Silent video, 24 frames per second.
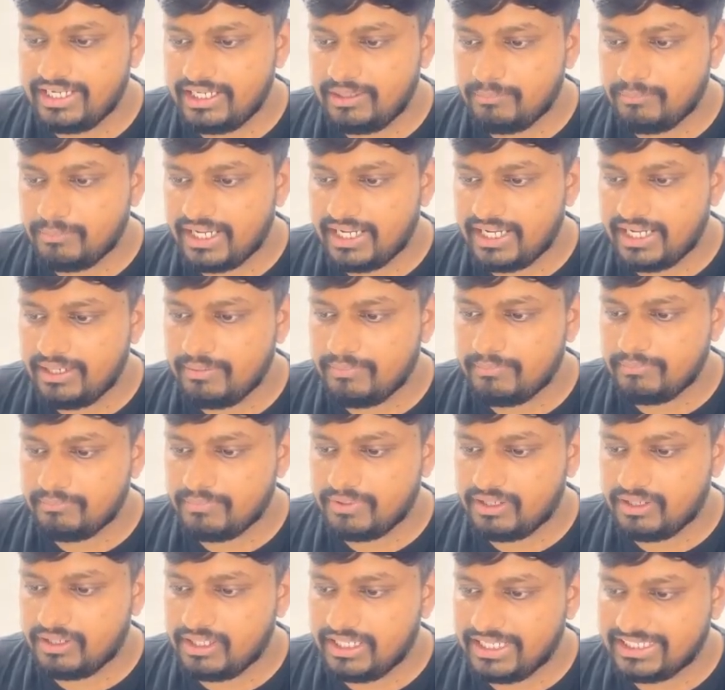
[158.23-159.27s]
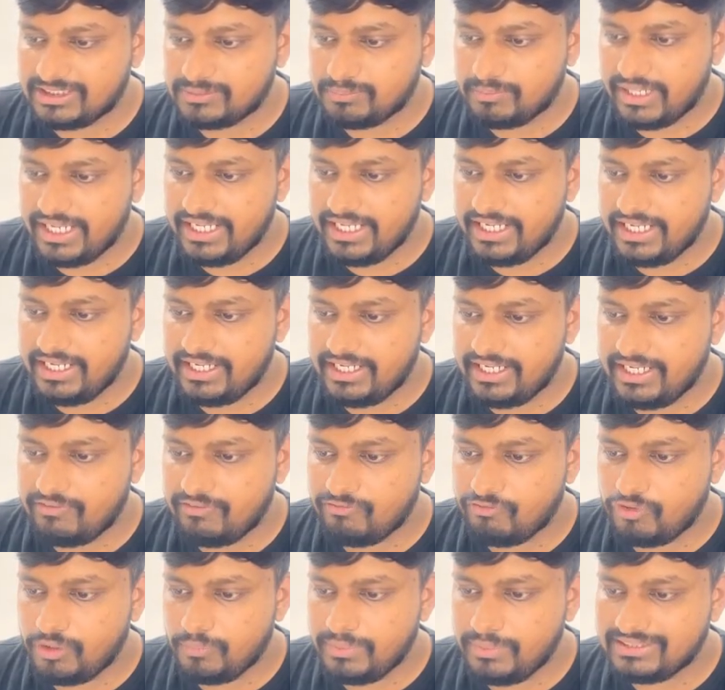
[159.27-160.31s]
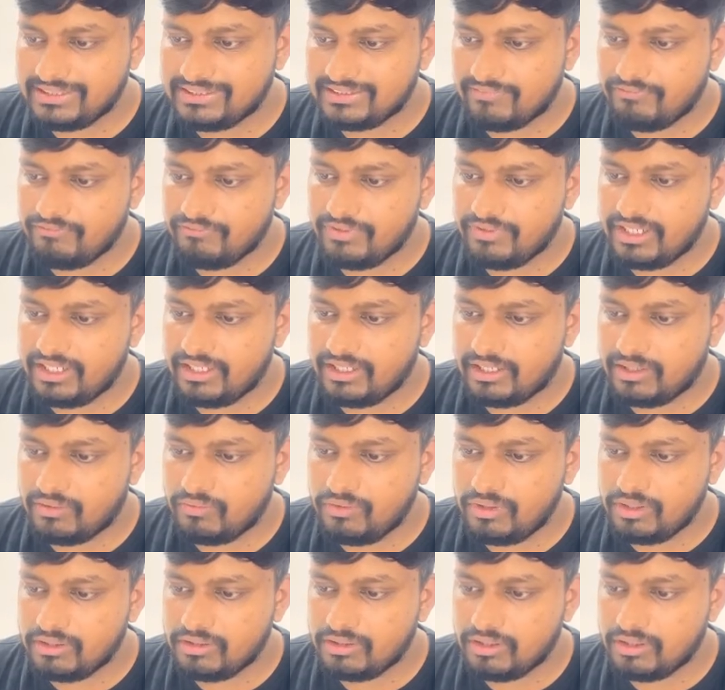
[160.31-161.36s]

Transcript: And my expiry date would be somewhere around